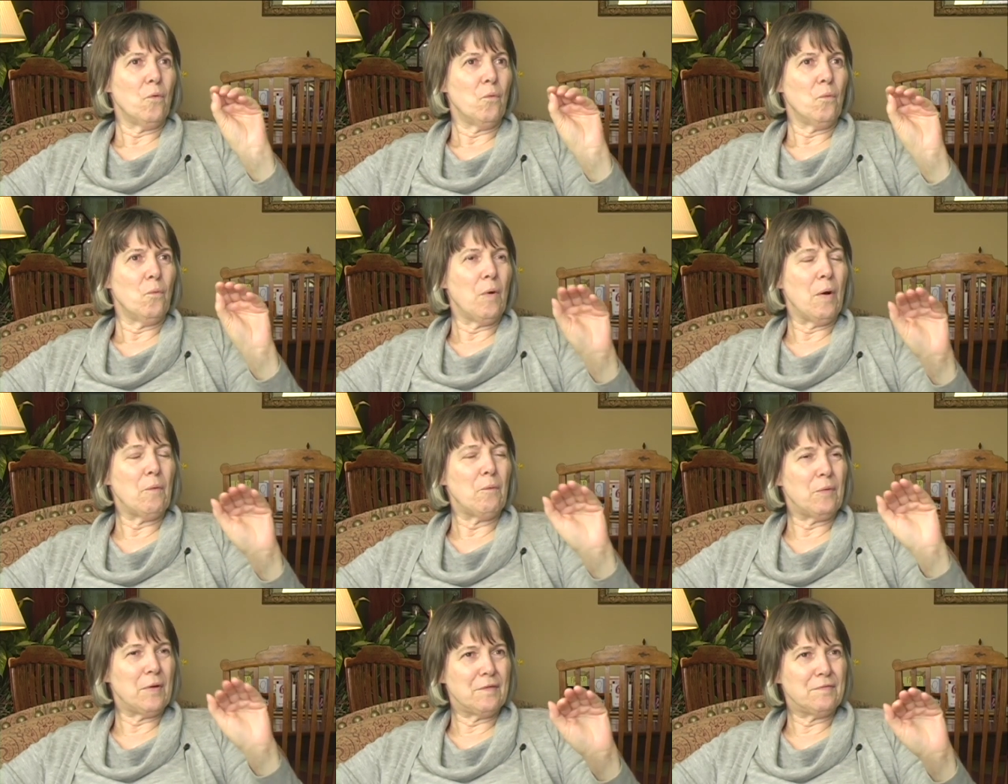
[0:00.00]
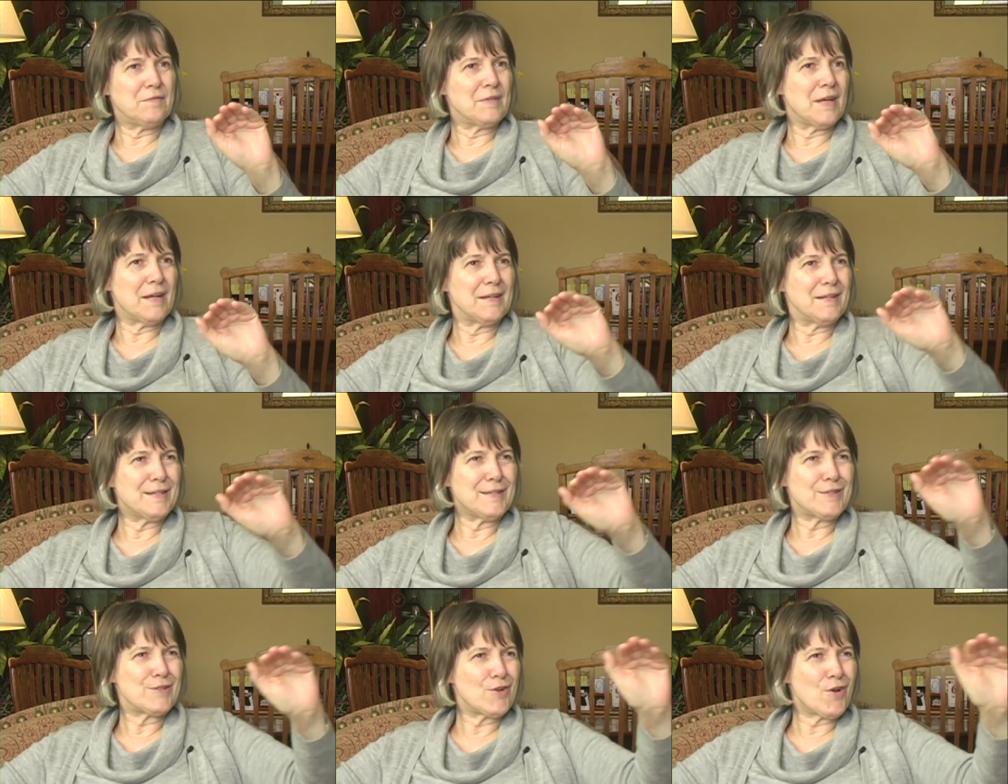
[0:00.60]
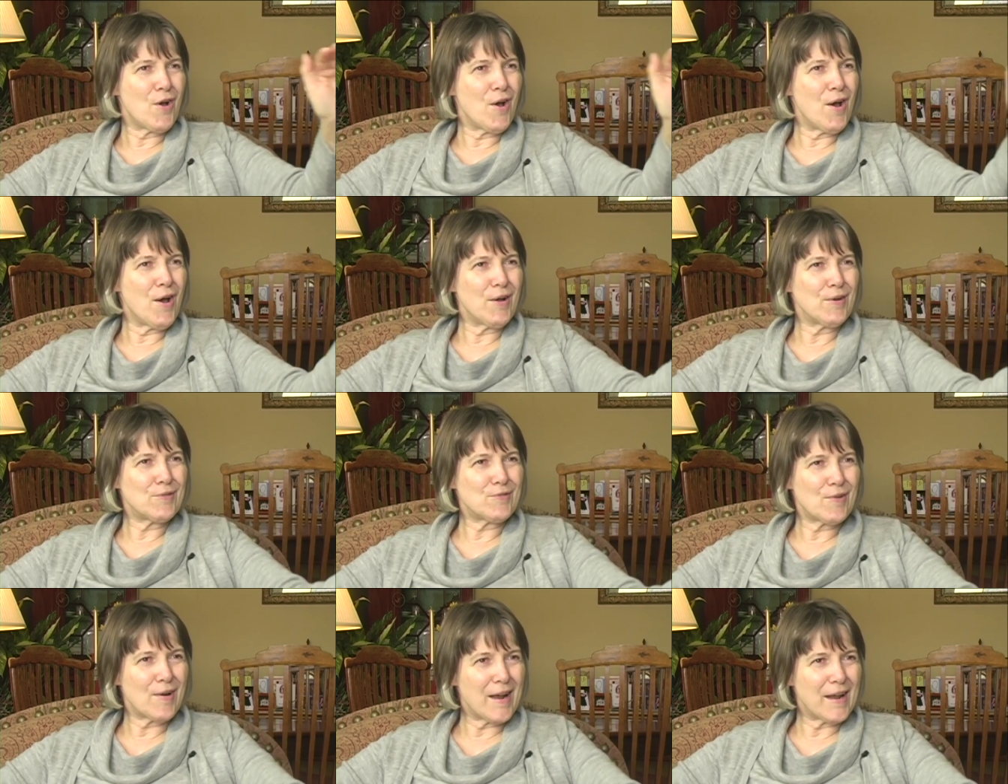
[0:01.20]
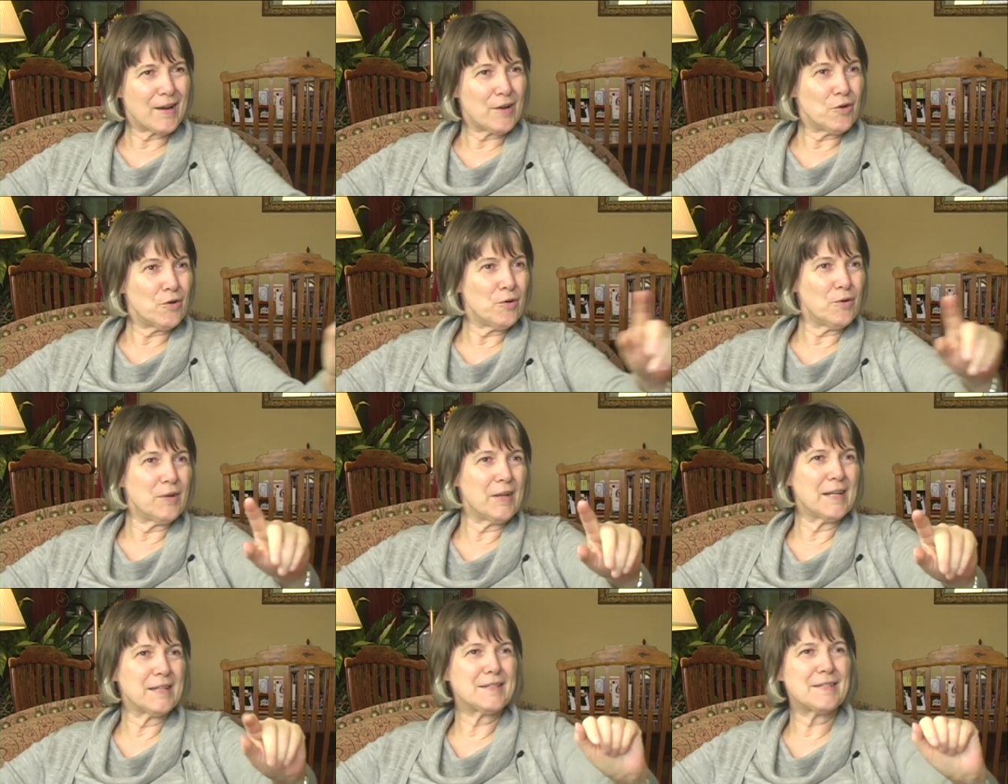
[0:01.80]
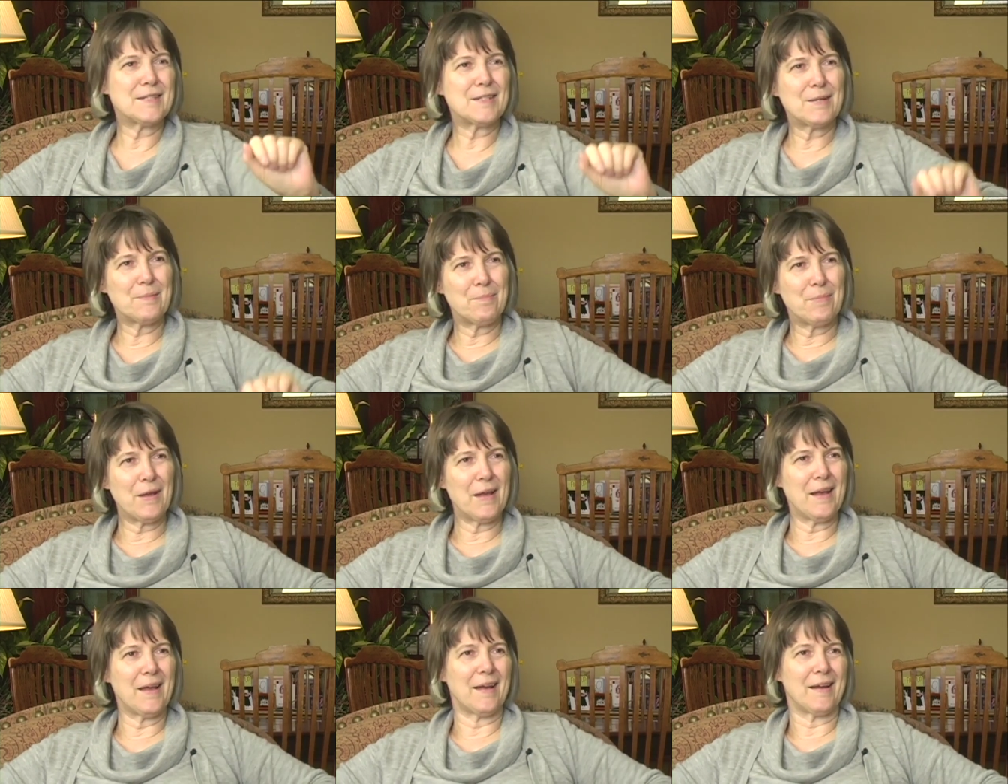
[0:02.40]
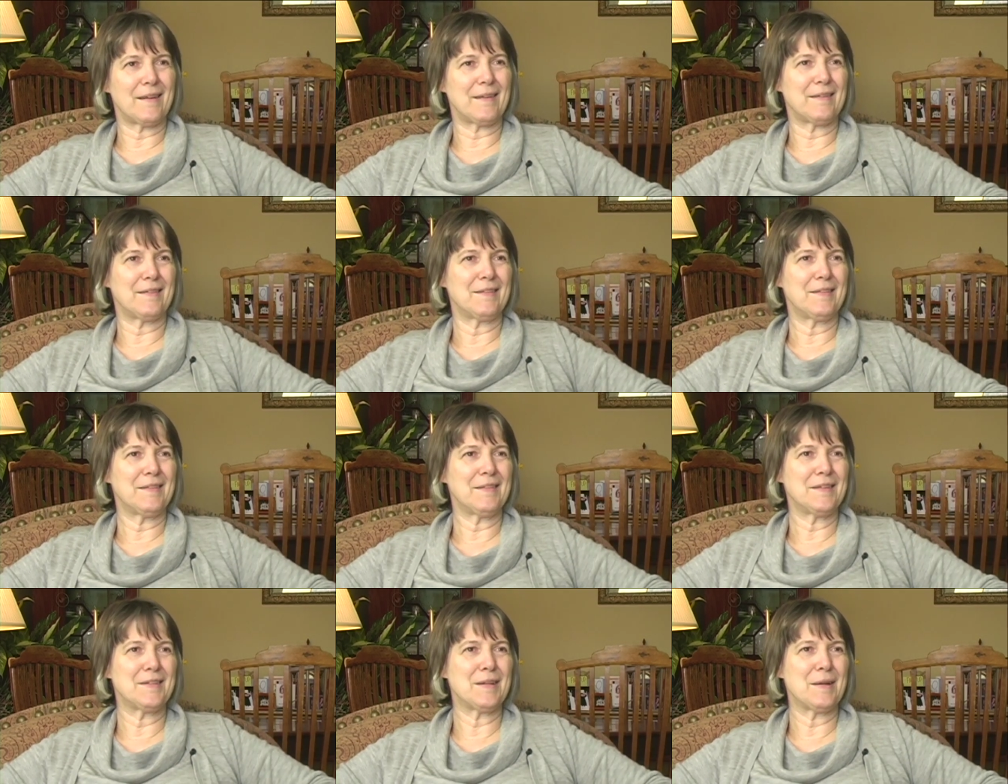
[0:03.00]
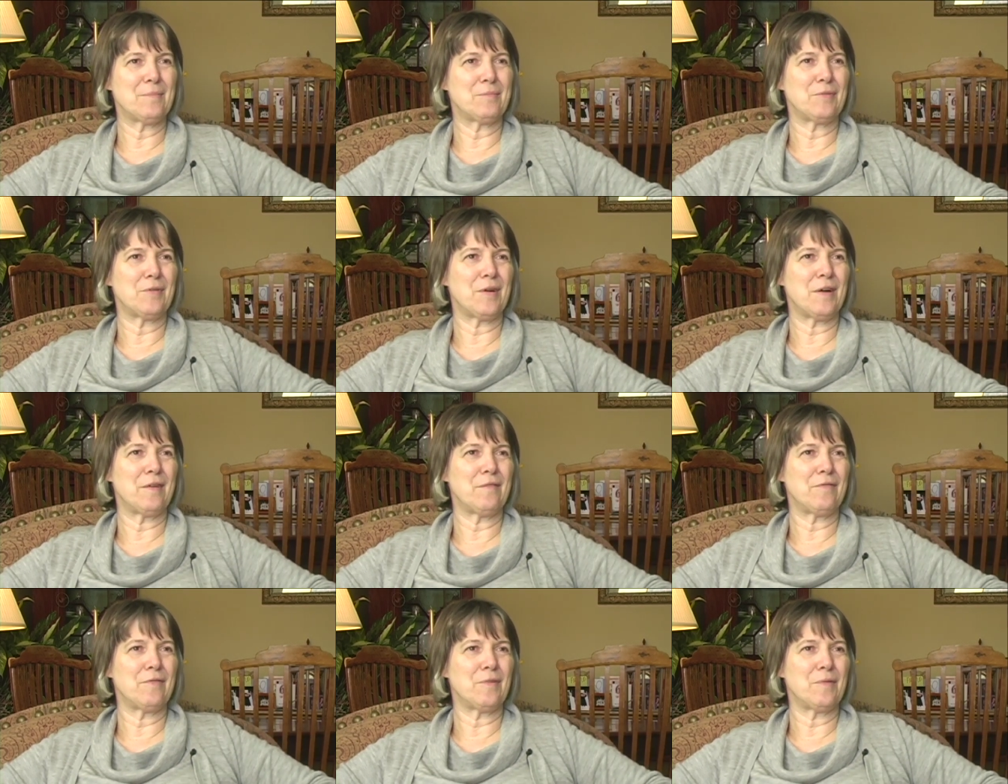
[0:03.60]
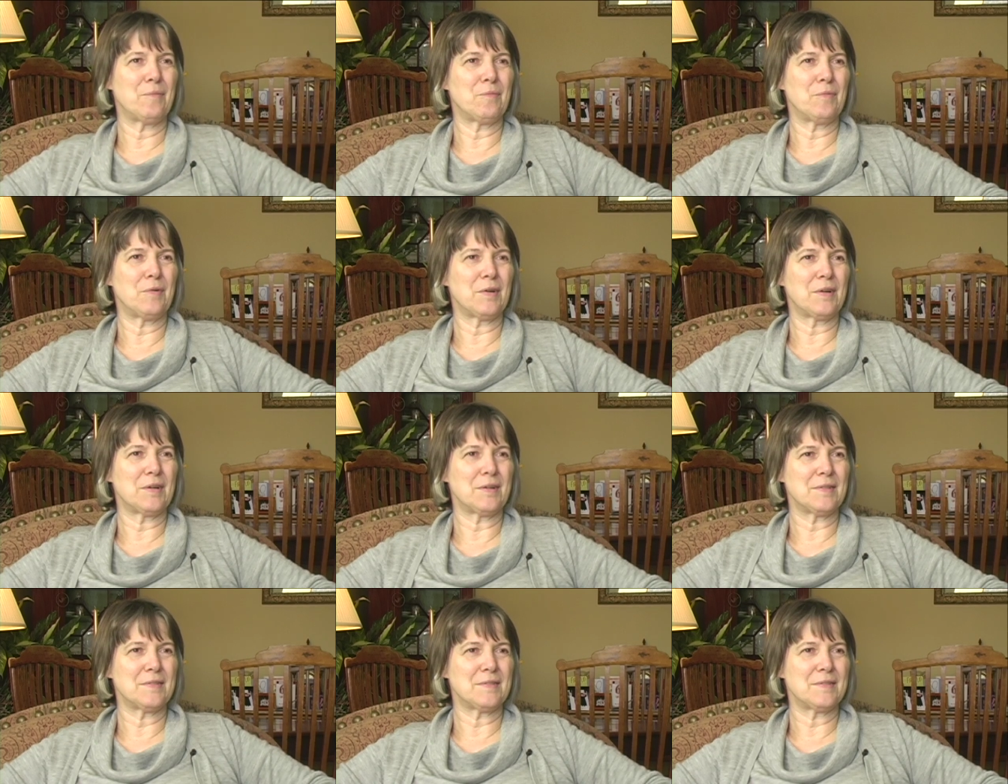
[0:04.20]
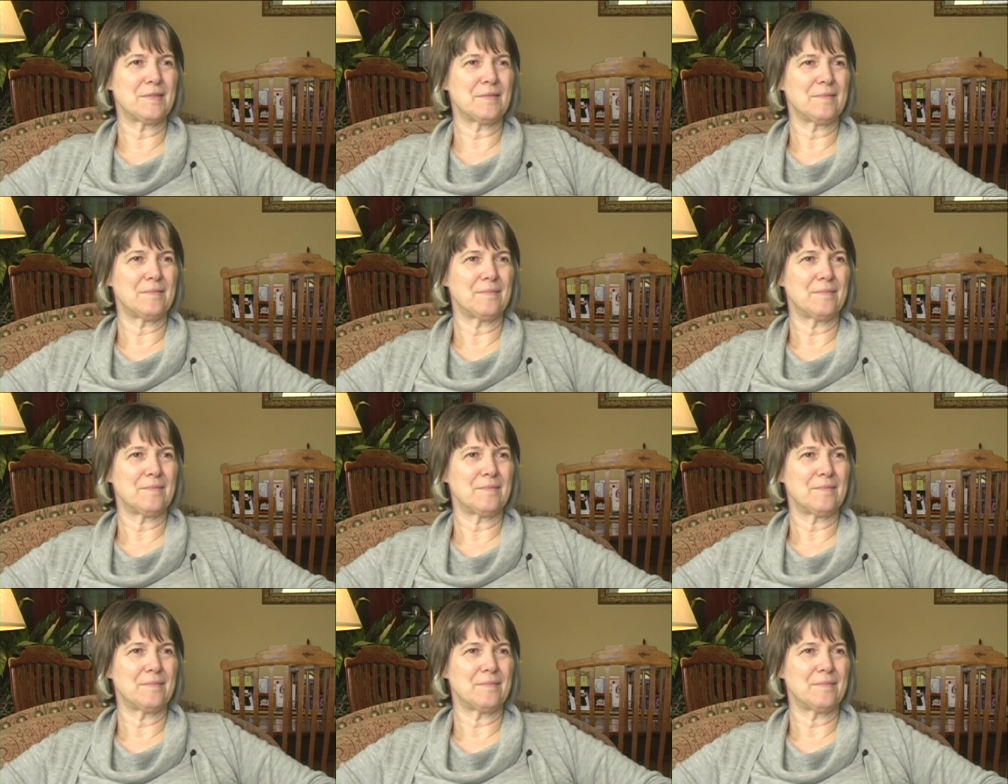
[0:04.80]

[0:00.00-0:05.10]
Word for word: what we've done is contract, who gets to pick? The temporary foreign workers